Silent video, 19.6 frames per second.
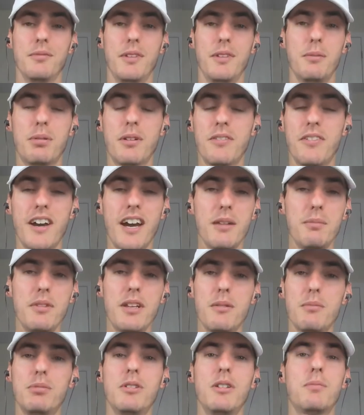He provided
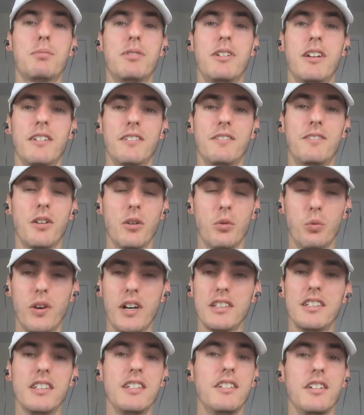me a blueprint for
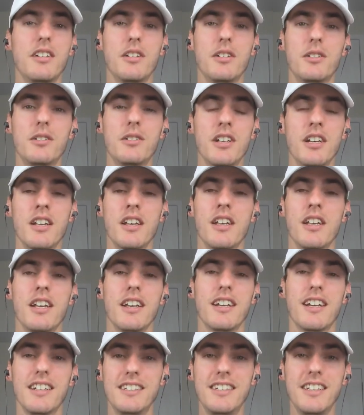what to do,
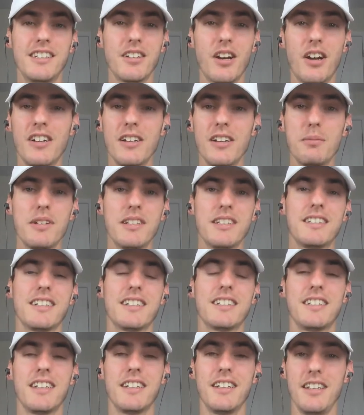because he's already
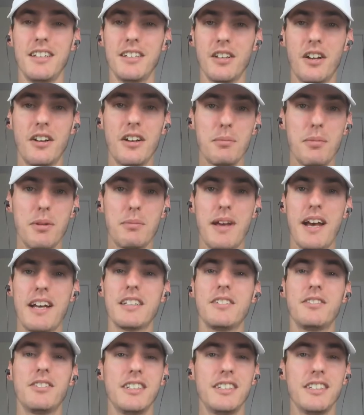been
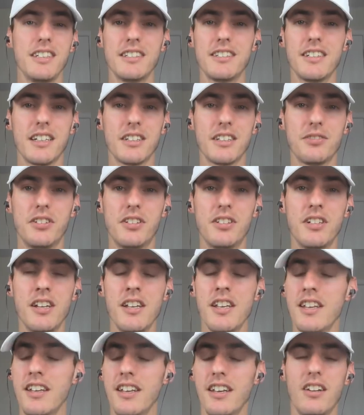massively successful.
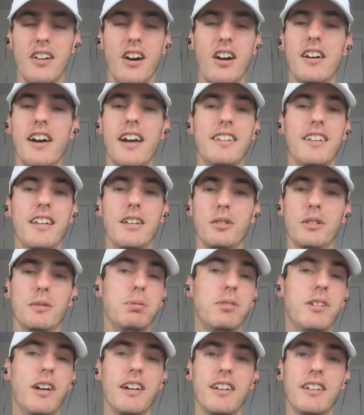And all I did was
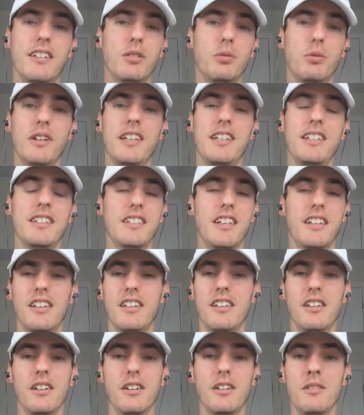plug into what he said to
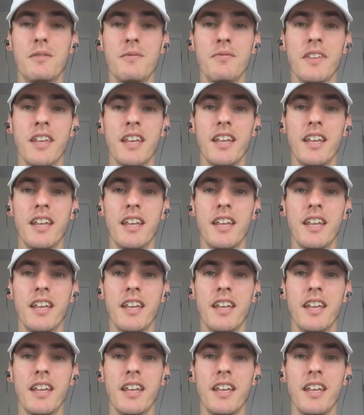do.